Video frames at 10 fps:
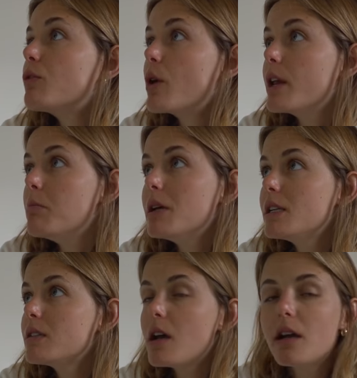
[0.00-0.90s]
40
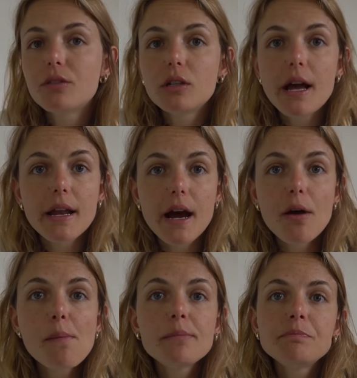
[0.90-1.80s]
minutes I have to head
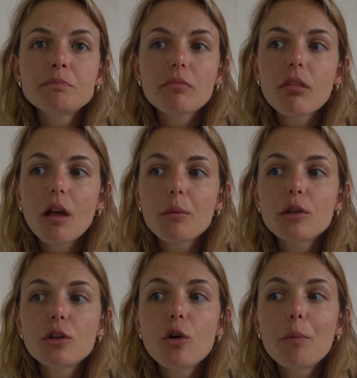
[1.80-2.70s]
out. I'm
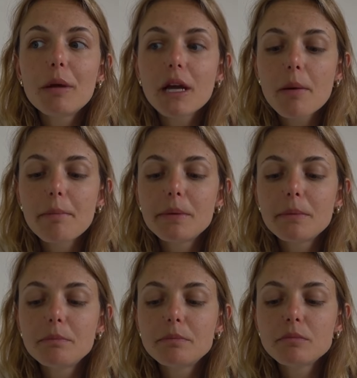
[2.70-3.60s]
gonna go pick up
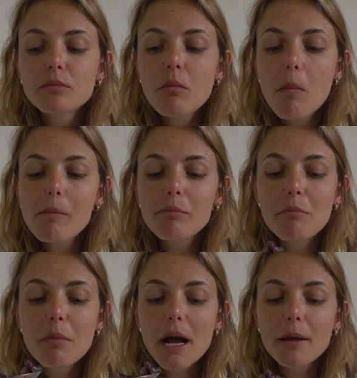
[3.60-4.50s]

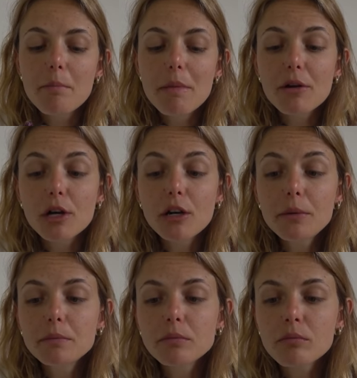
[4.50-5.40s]
my
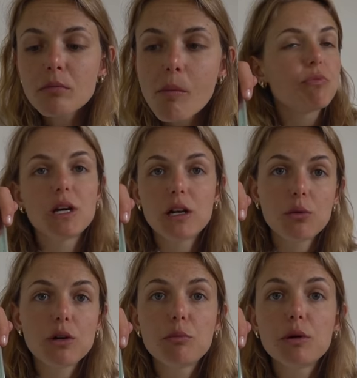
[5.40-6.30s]
mirror that I
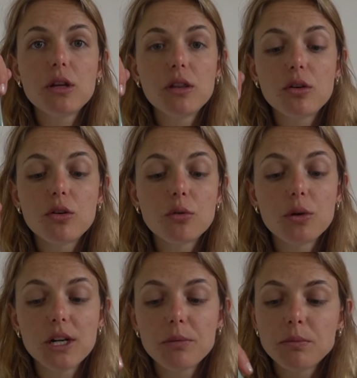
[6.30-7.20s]
want to put in the hallway.